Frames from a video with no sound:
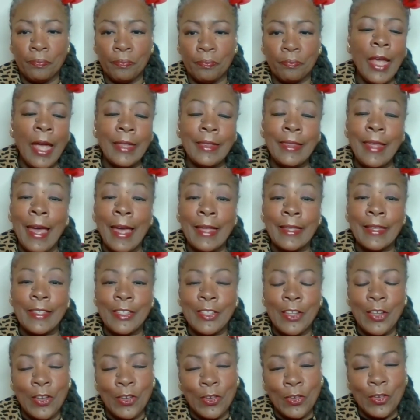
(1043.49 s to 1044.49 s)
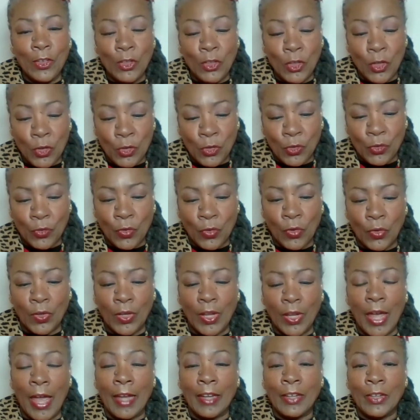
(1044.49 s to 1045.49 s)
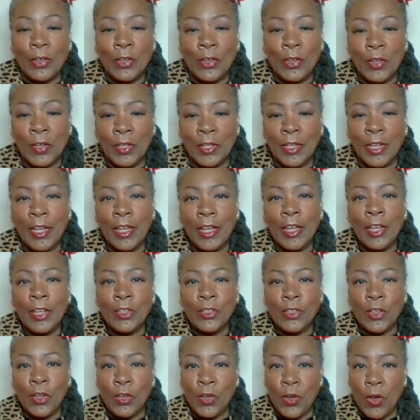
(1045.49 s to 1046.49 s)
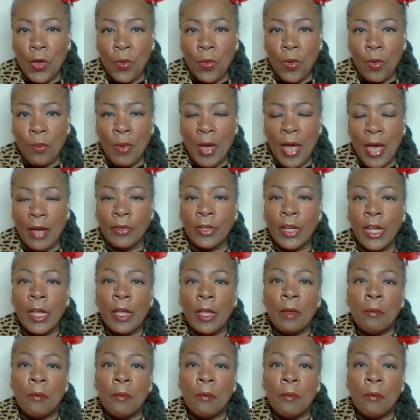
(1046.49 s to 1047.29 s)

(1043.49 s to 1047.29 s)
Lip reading: And that's useful and good to know about.